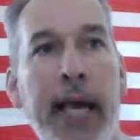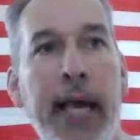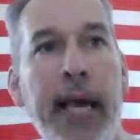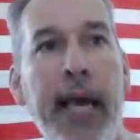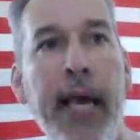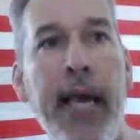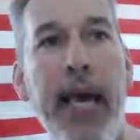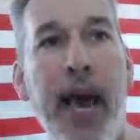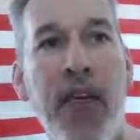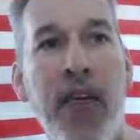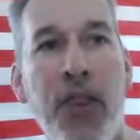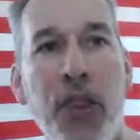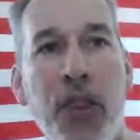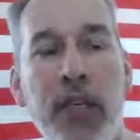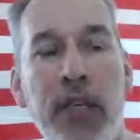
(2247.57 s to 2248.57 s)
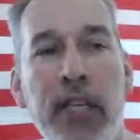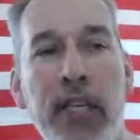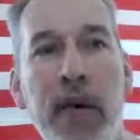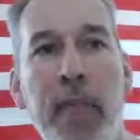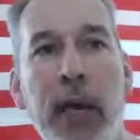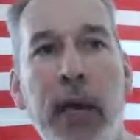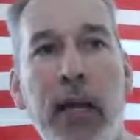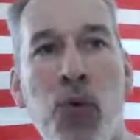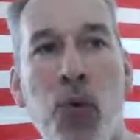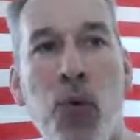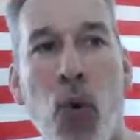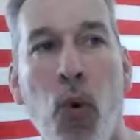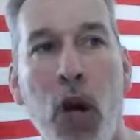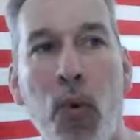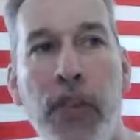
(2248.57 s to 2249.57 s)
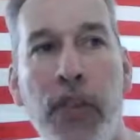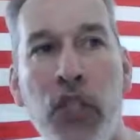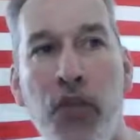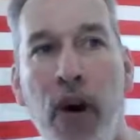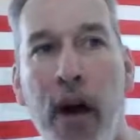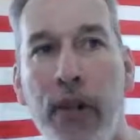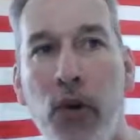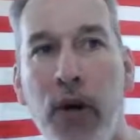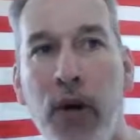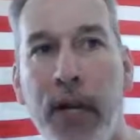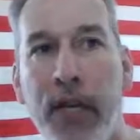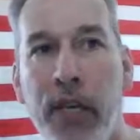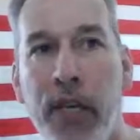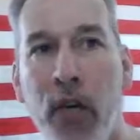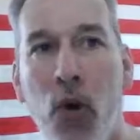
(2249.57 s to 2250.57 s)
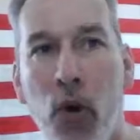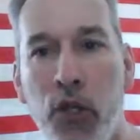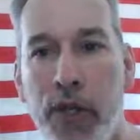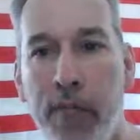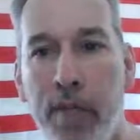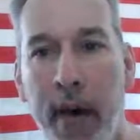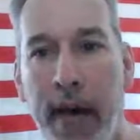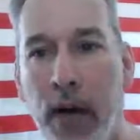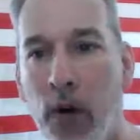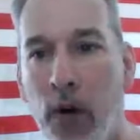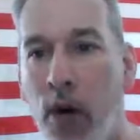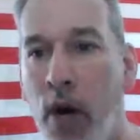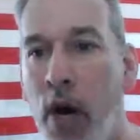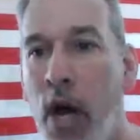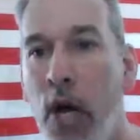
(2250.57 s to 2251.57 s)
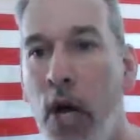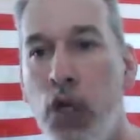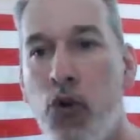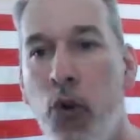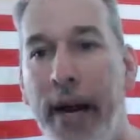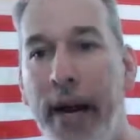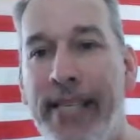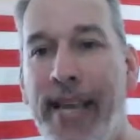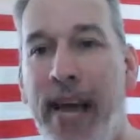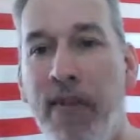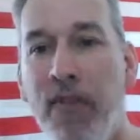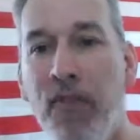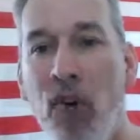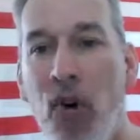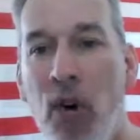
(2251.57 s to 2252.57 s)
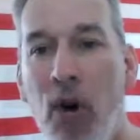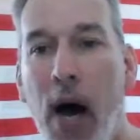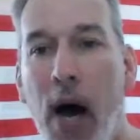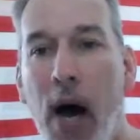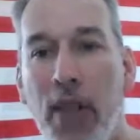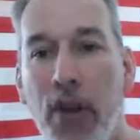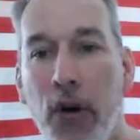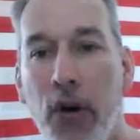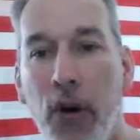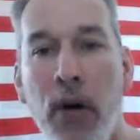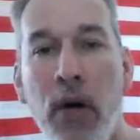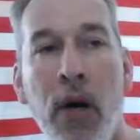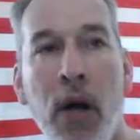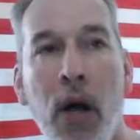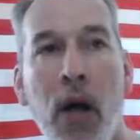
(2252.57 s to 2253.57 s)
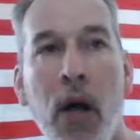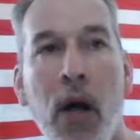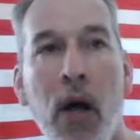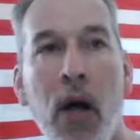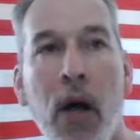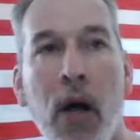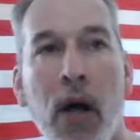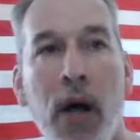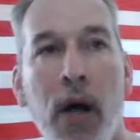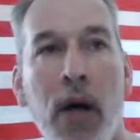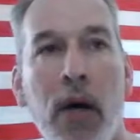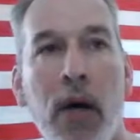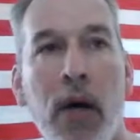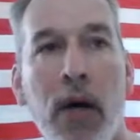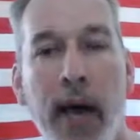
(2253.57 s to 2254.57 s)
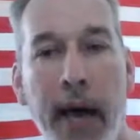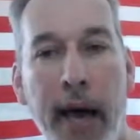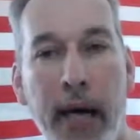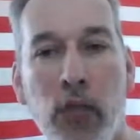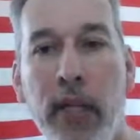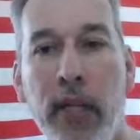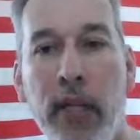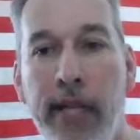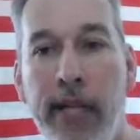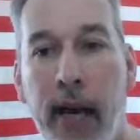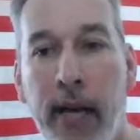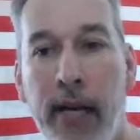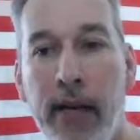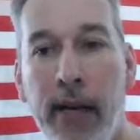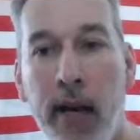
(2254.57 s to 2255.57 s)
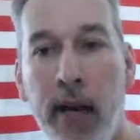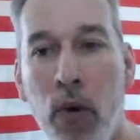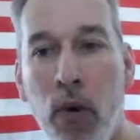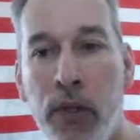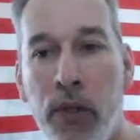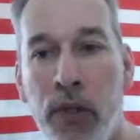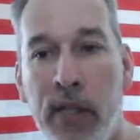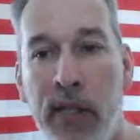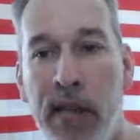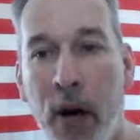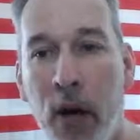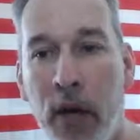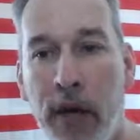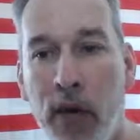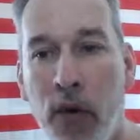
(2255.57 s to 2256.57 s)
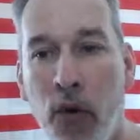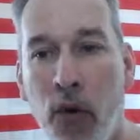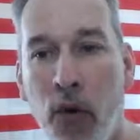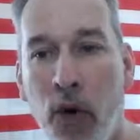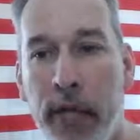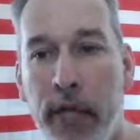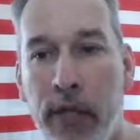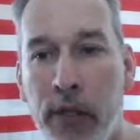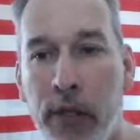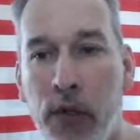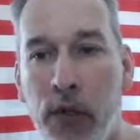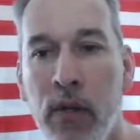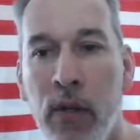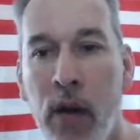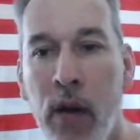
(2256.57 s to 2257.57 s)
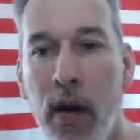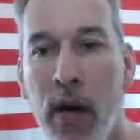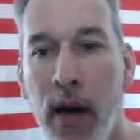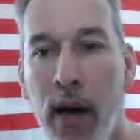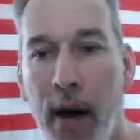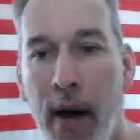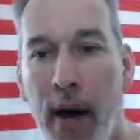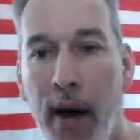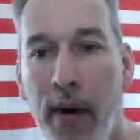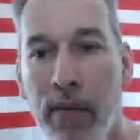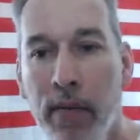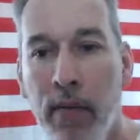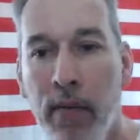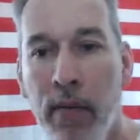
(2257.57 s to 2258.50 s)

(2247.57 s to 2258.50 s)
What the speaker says: He, at 13, begins work with her as a corset maker, tries several other, actually, Deanna, it was the American Crisis #1